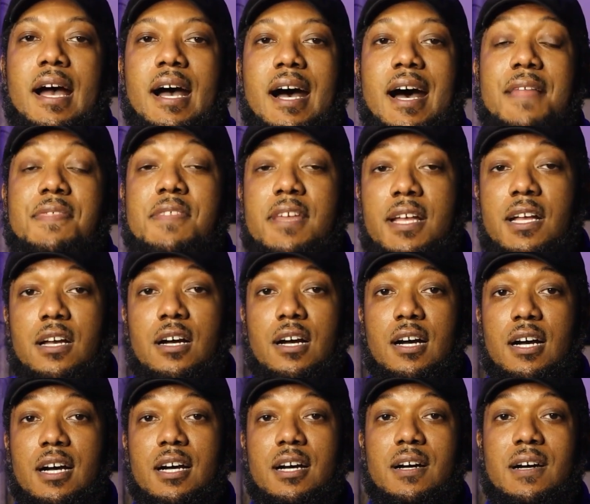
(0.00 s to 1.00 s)
I think
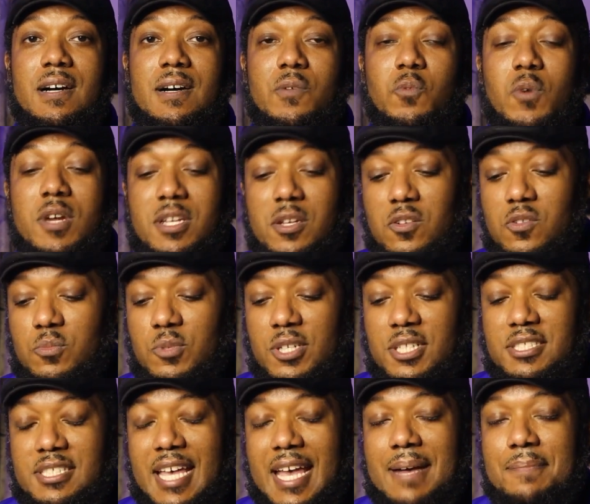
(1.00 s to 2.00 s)
one notable
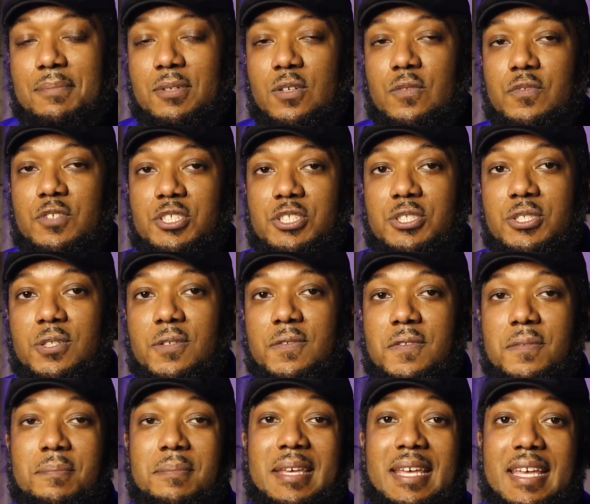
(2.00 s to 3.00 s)
example for sure
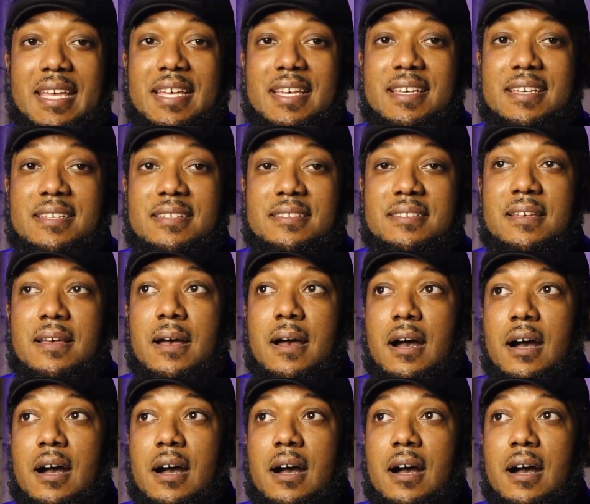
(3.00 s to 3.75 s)
for me is